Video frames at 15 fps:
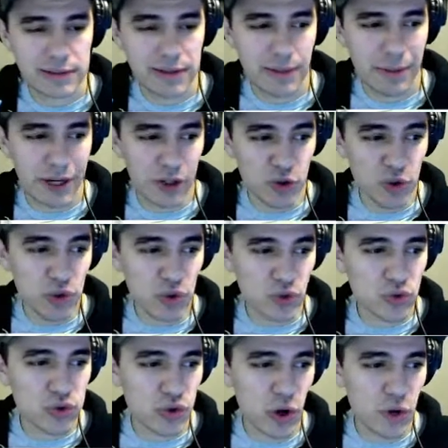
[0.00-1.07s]
I'm on Google
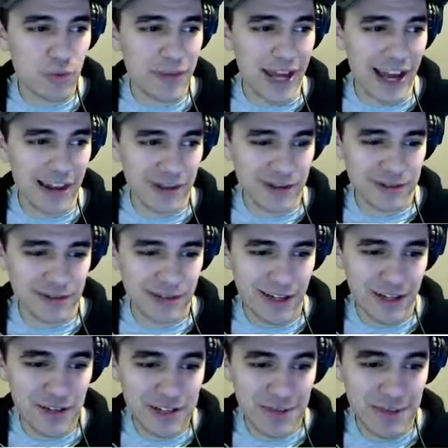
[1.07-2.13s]
Chrome now. I
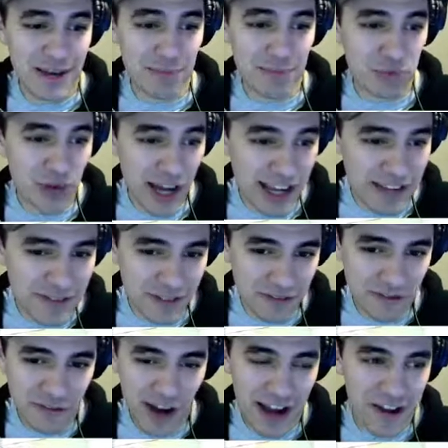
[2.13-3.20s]
used to be on Brave and
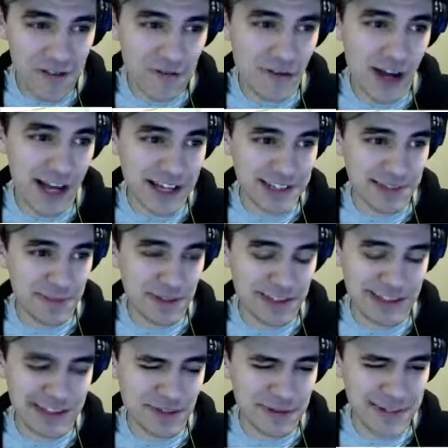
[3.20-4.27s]
Firefox,
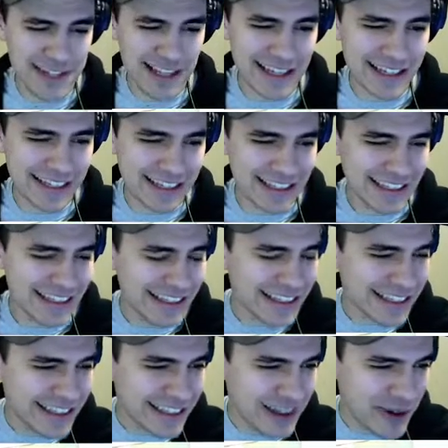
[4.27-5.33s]
but then I was like,
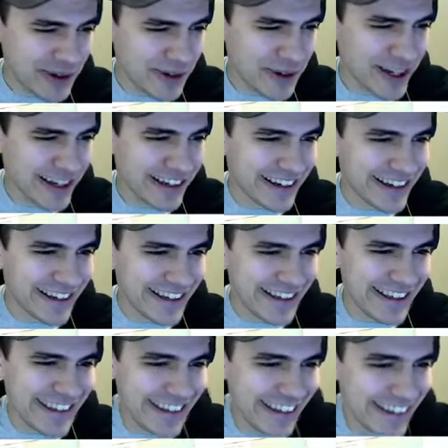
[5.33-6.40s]
I
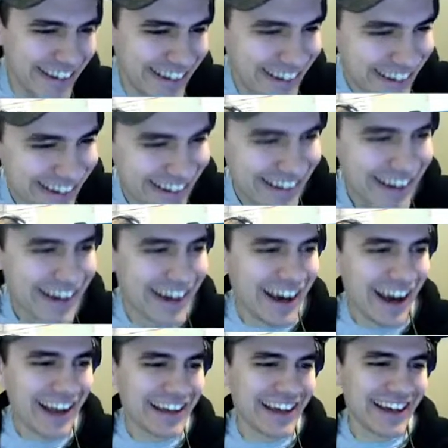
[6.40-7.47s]

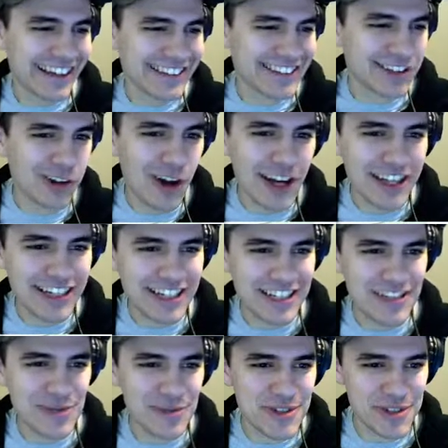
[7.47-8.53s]
can't log into
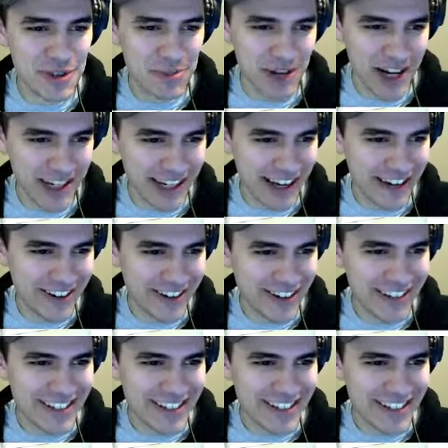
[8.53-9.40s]
YouTube right now.